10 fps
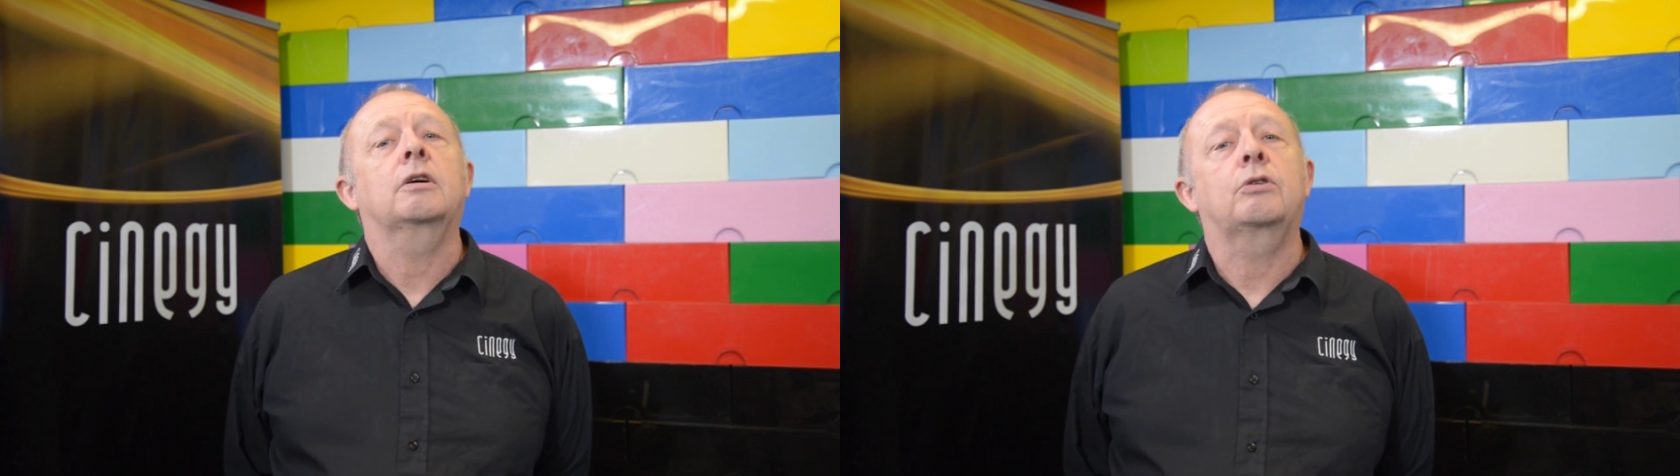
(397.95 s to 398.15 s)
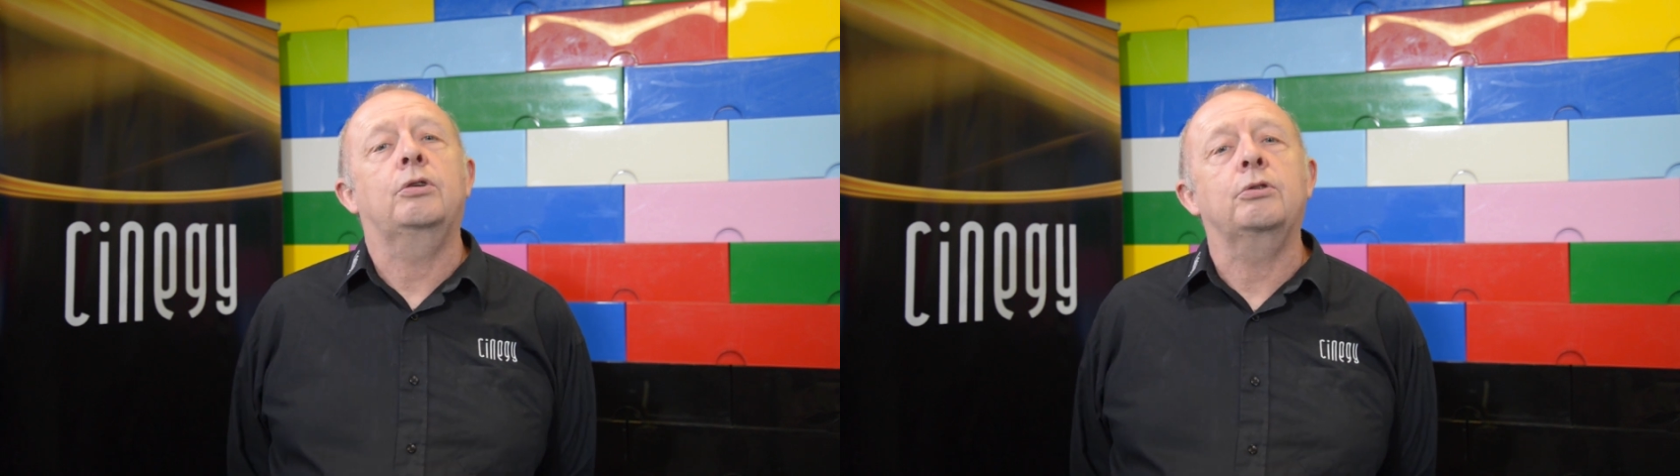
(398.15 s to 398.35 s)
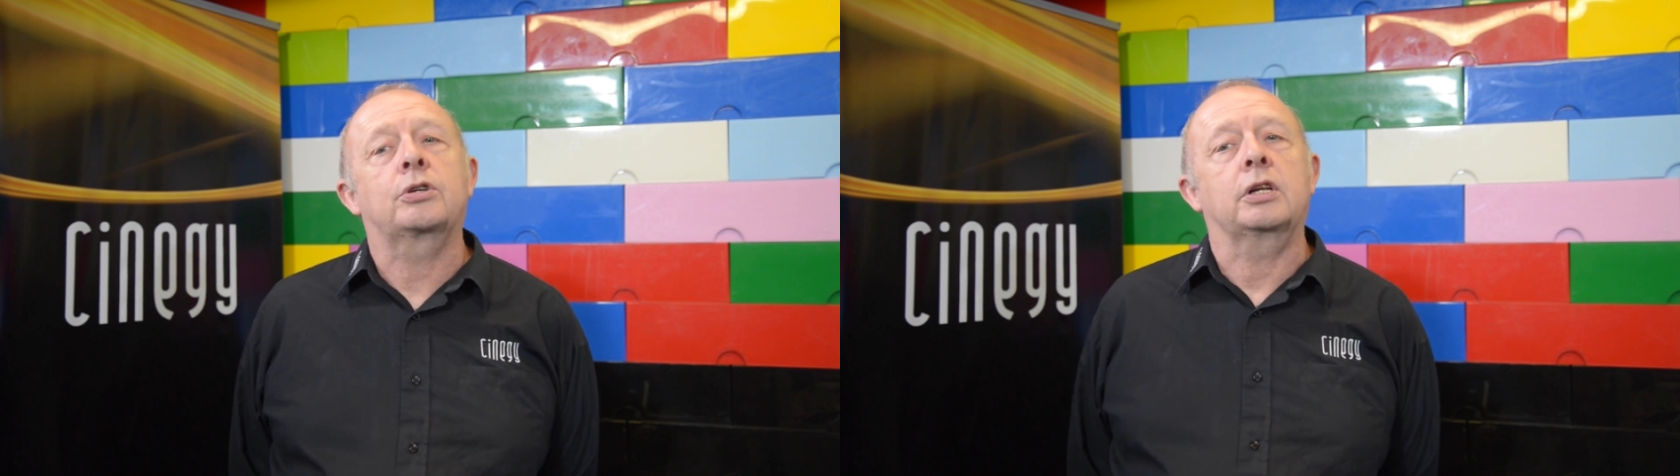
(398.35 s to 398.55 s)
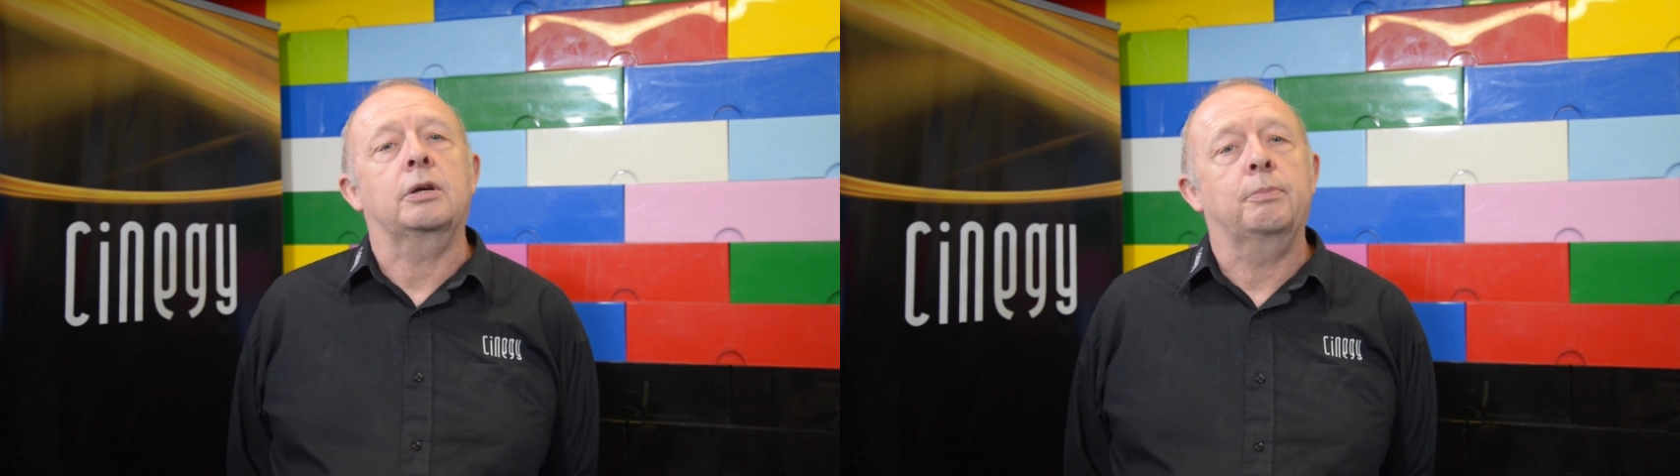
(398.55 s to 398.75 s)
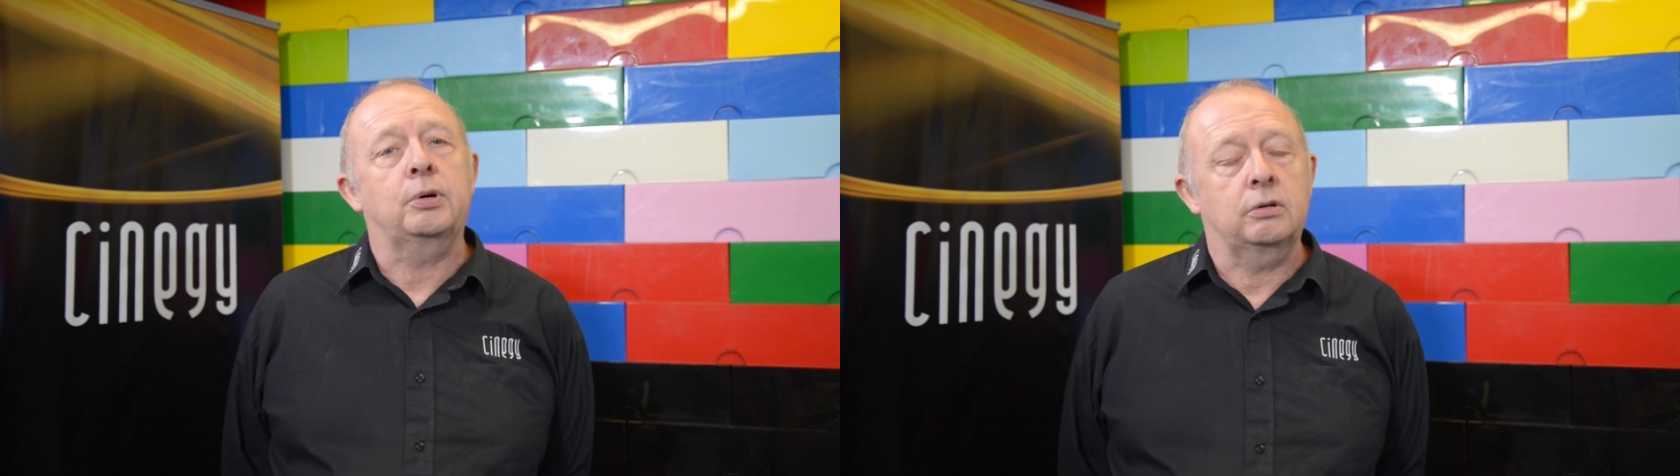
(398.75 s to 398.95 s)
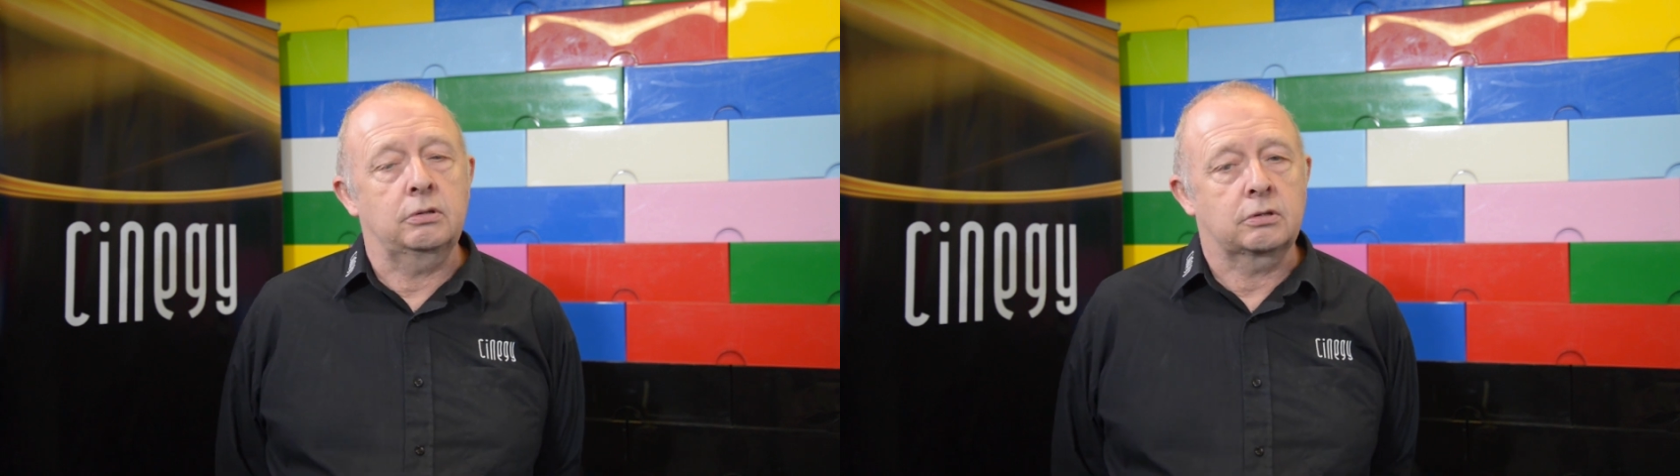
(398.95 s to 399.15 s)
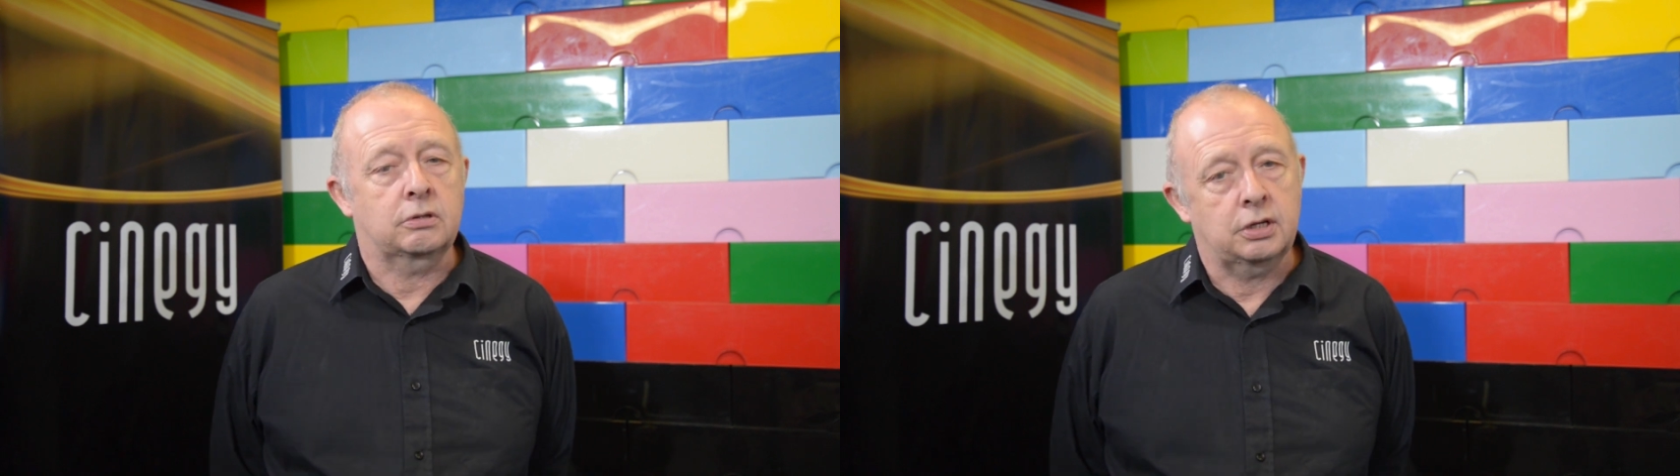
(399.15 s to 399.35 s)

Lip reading: crucially important.